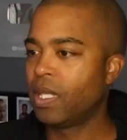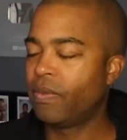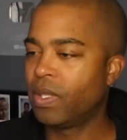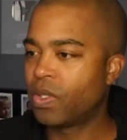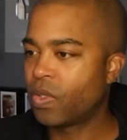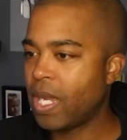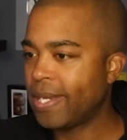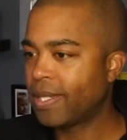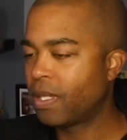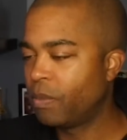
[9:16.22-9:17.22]
even
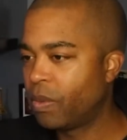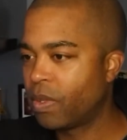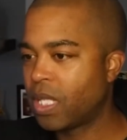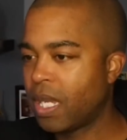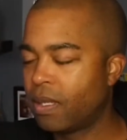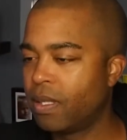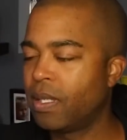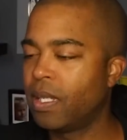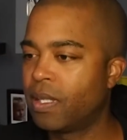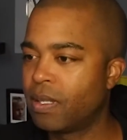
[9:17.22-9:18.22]
trash can be recycled
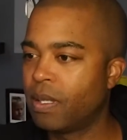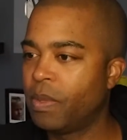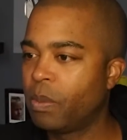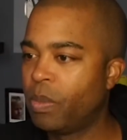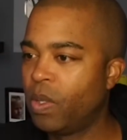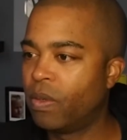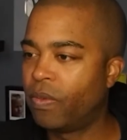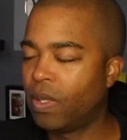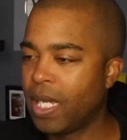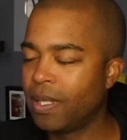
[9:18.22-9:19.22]
into something
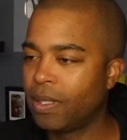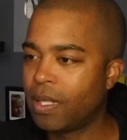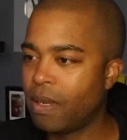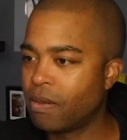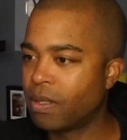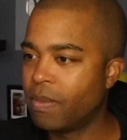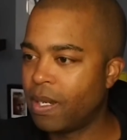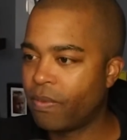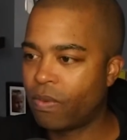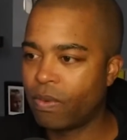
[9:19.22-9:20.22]
beautiful. I think that was a
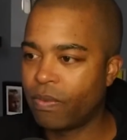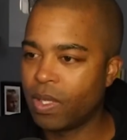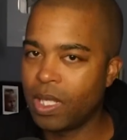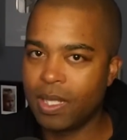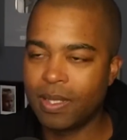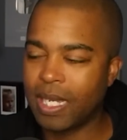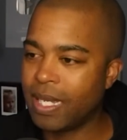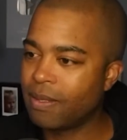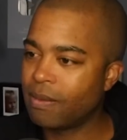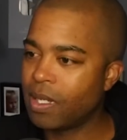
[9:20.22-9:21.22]
metaphor for these
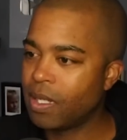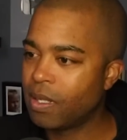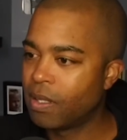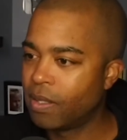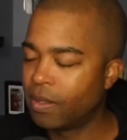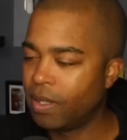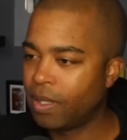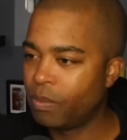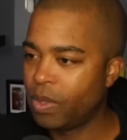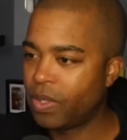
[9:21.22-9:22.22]
guys, right? They
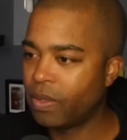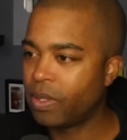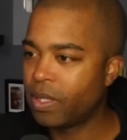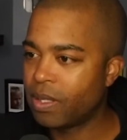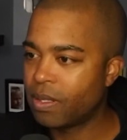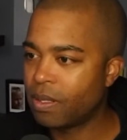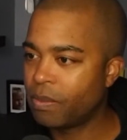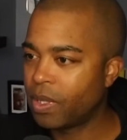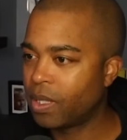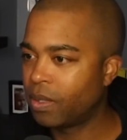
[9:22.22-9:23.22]
can be turned into
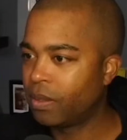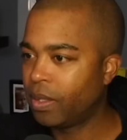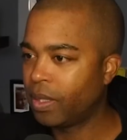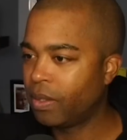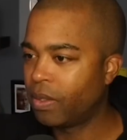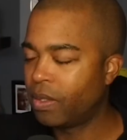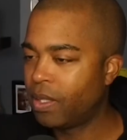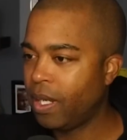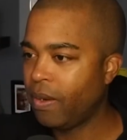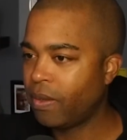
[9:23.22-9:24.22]
something like a good
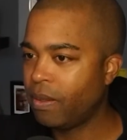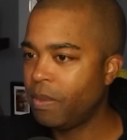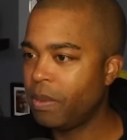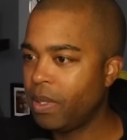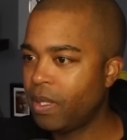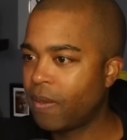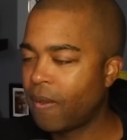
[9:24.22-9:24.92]
character, maybe.